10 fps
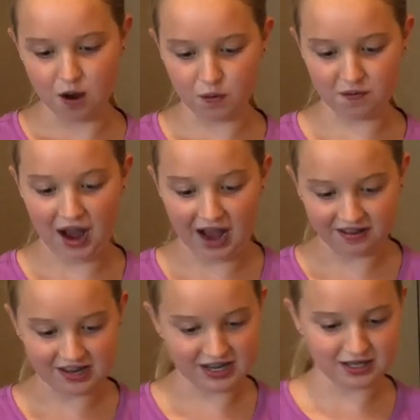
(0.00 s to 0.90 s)
we've had
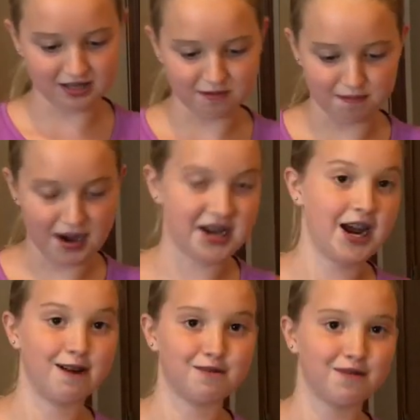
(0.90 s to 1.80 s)
these many
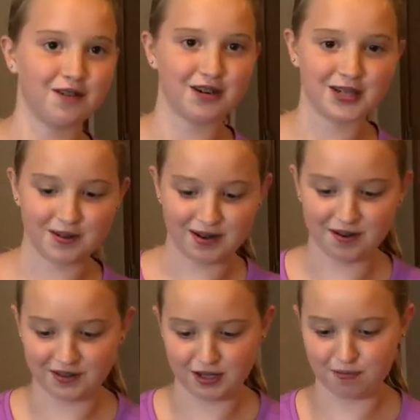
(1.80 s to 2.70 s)
times before, so we know
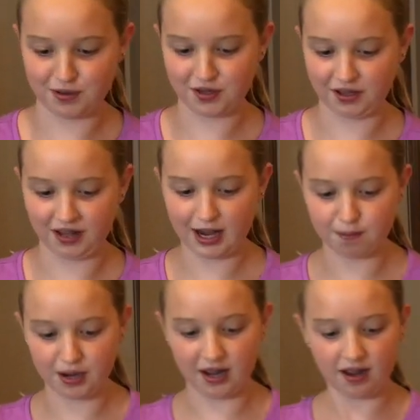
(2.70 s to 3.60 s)
what they're supposed to look like.
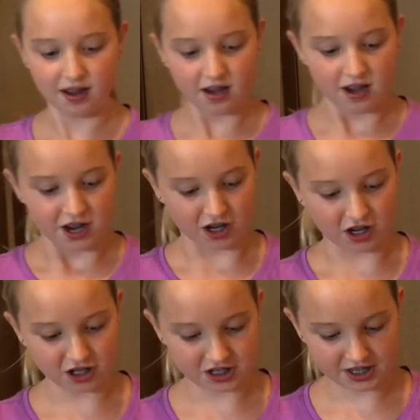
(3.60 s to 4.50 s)
But your
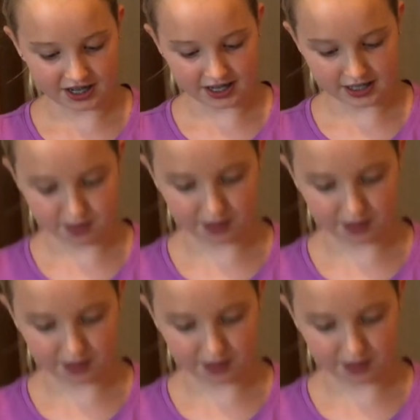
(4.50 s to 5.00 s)
Hershey Kiss will